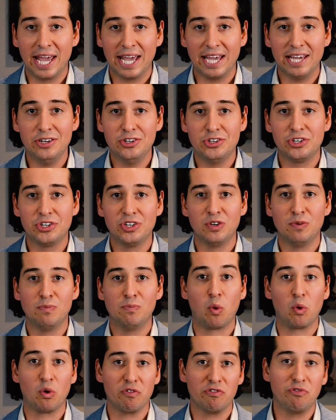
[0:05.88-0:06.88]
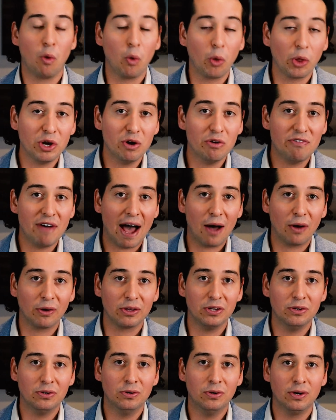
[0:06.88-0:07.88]
age, portfolio
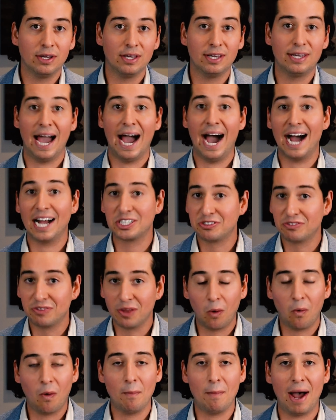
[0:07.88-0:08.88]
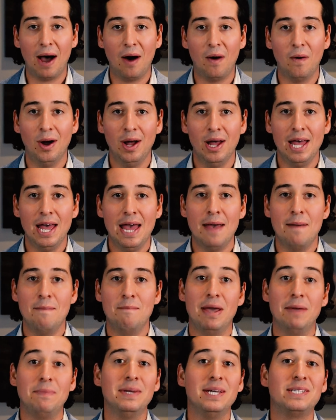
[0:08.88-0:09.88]
value, cash flow amount?
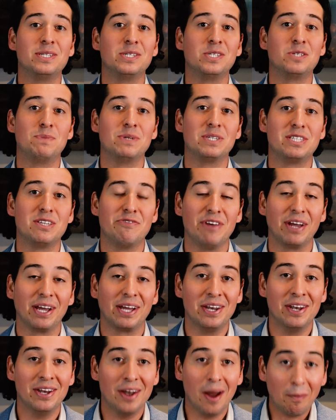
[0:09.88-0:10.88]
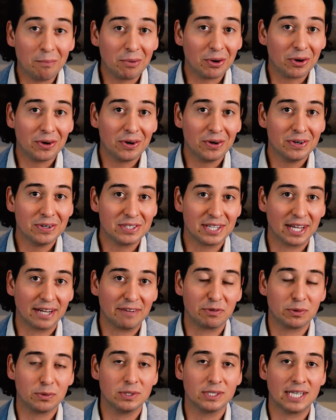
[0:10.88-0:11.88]
Maybe it's a specific number
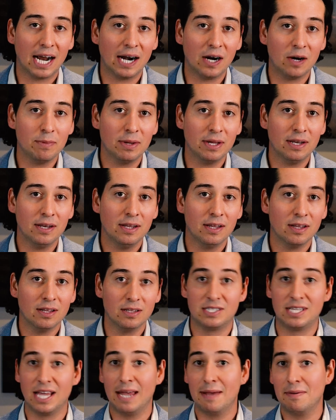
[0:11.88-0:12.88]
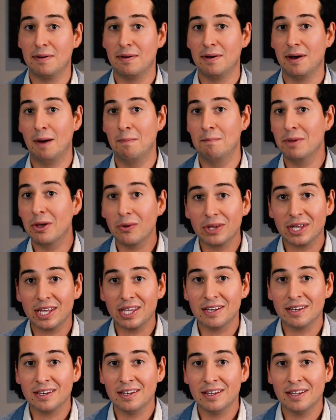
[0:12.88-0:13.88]
saved for retirement. Let's say $1
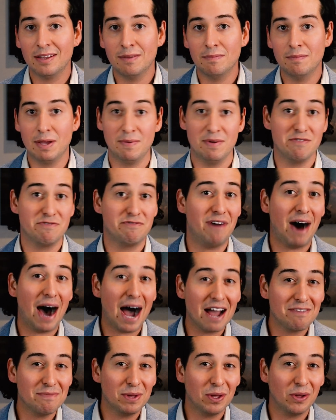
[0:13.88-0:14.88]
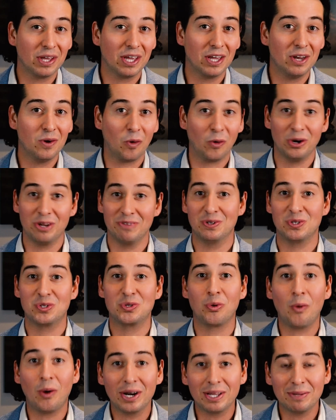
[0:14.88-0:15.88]
million, maybe 5 million, or even
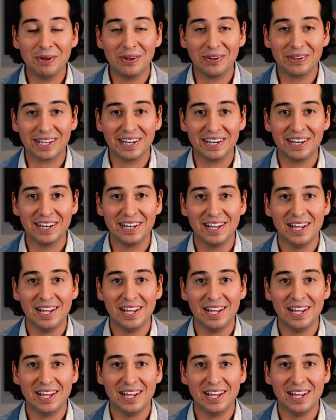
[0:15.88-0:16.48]
20 million.